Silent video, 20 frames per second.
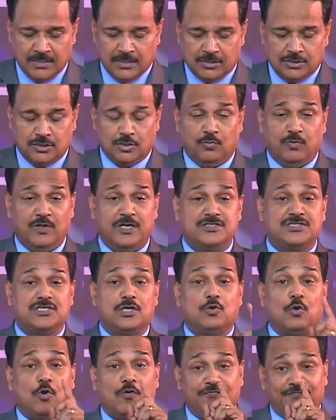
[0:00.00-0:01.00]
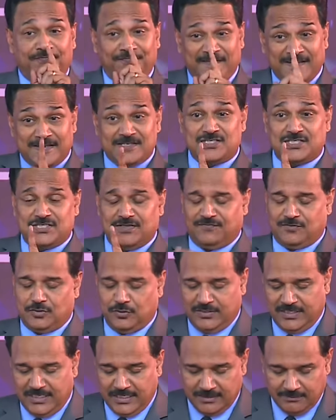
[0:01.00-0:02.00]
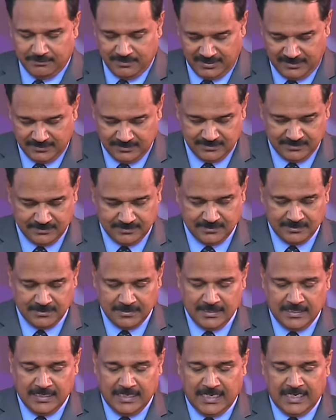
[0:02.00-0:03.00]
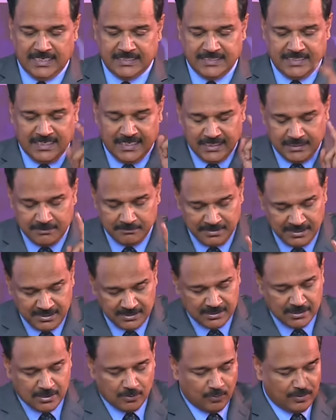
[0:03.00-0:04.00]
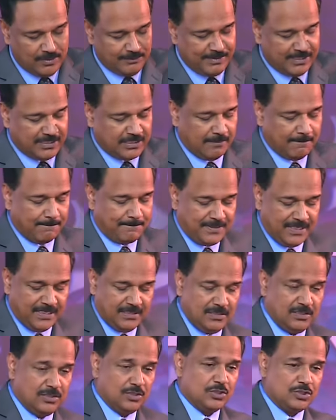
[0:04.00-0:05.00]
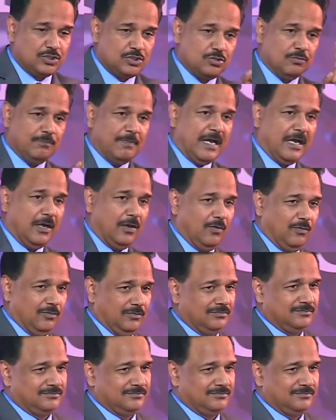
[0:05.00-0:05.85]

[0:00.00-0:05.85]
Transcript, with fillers: Your words are offensive to the enemy, and the enemy will be compelled to bow.